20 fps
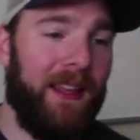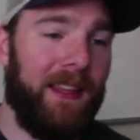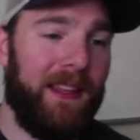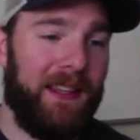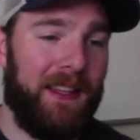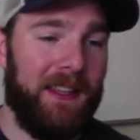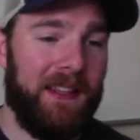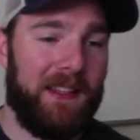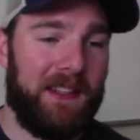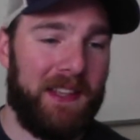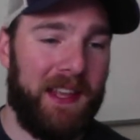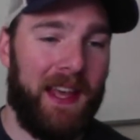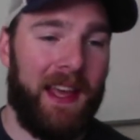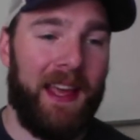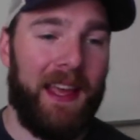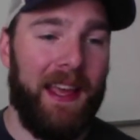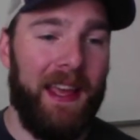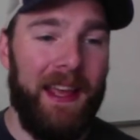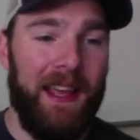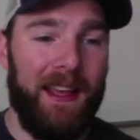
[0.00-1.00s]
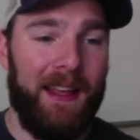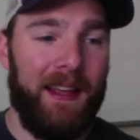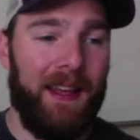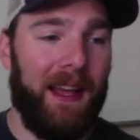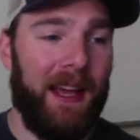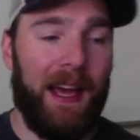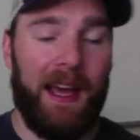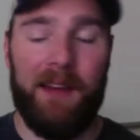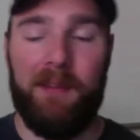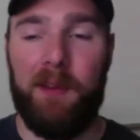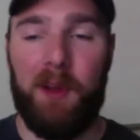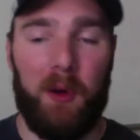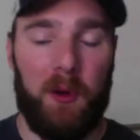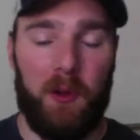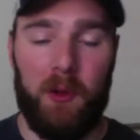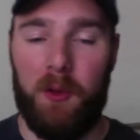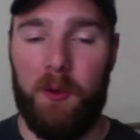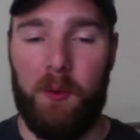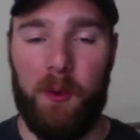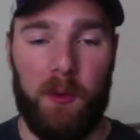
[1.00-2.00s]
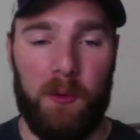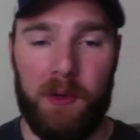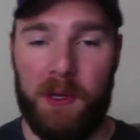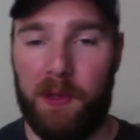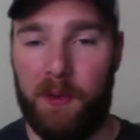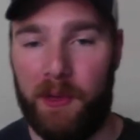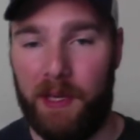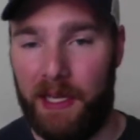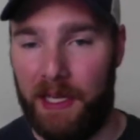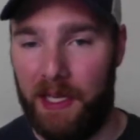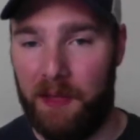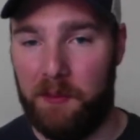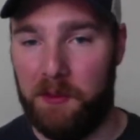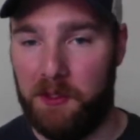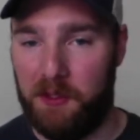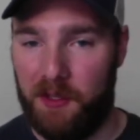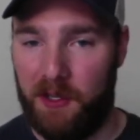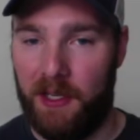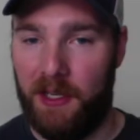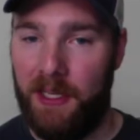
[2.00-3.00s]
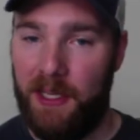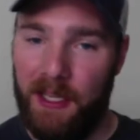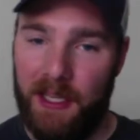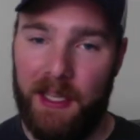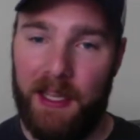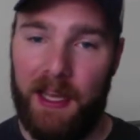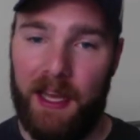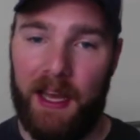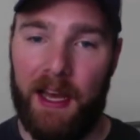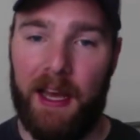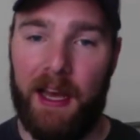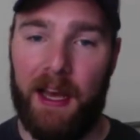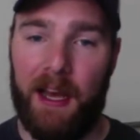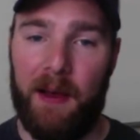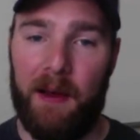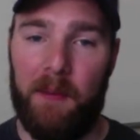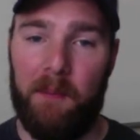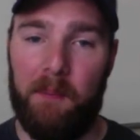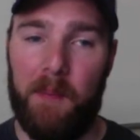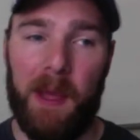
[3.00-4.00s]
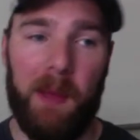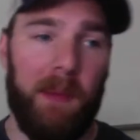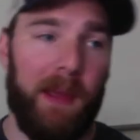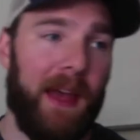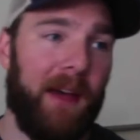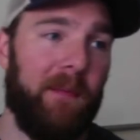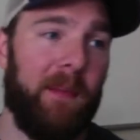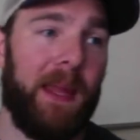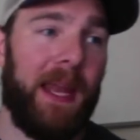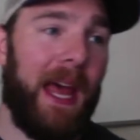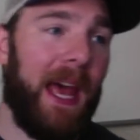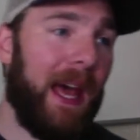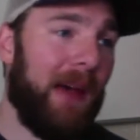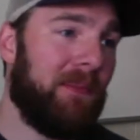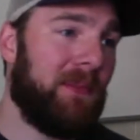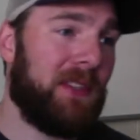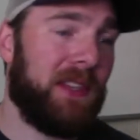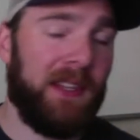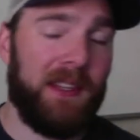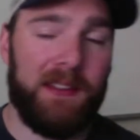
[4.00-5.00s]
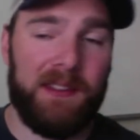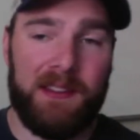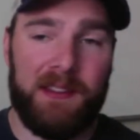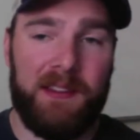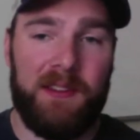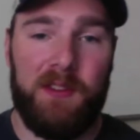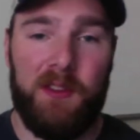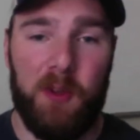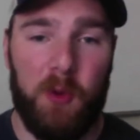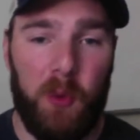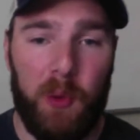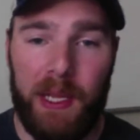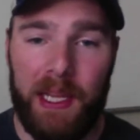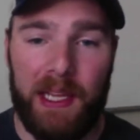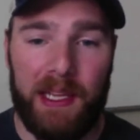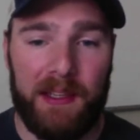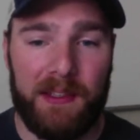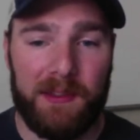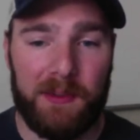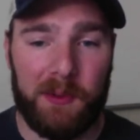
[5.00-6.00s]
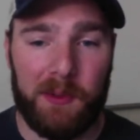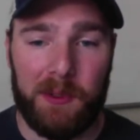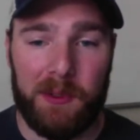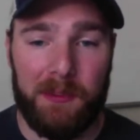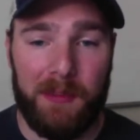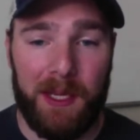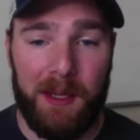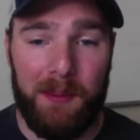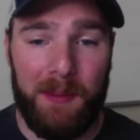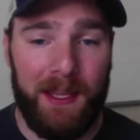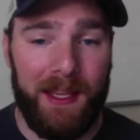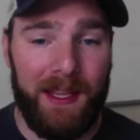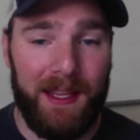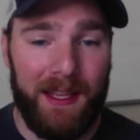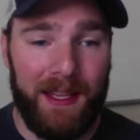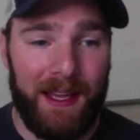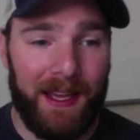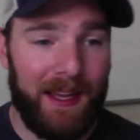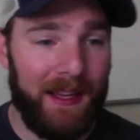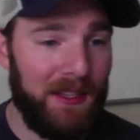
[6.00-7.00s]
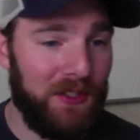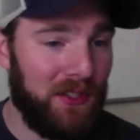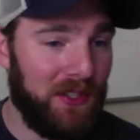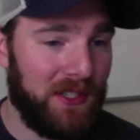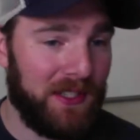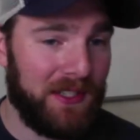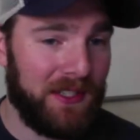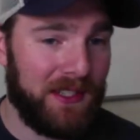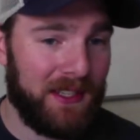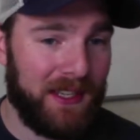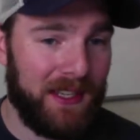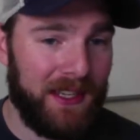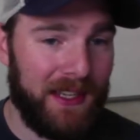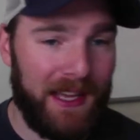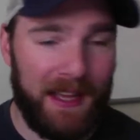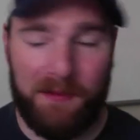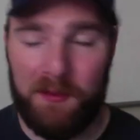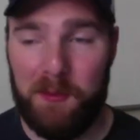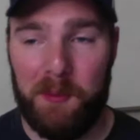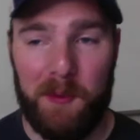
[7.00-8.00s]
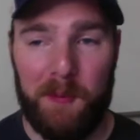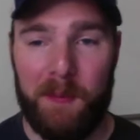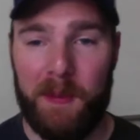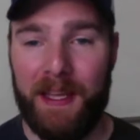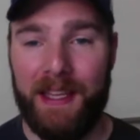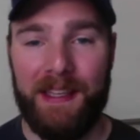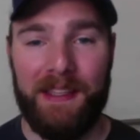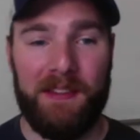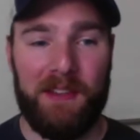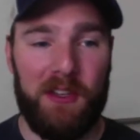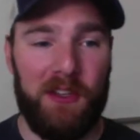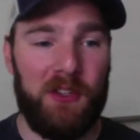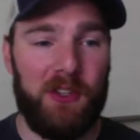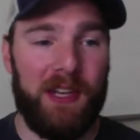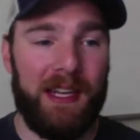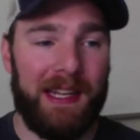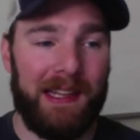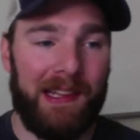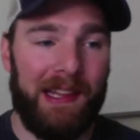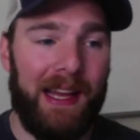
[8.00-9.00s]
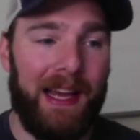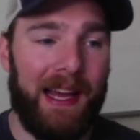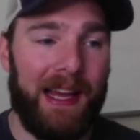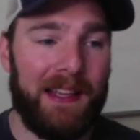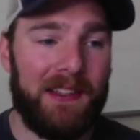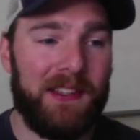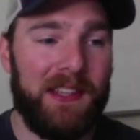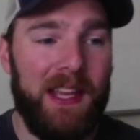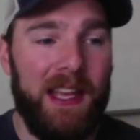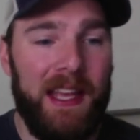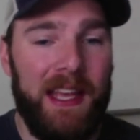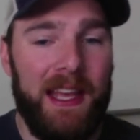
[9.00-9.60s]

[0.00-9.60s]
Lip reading: can say, I have no clue what we're doing in chemistry. Maybe I've been absent 2 weeks, or maybe I just haven't been paying attention in class.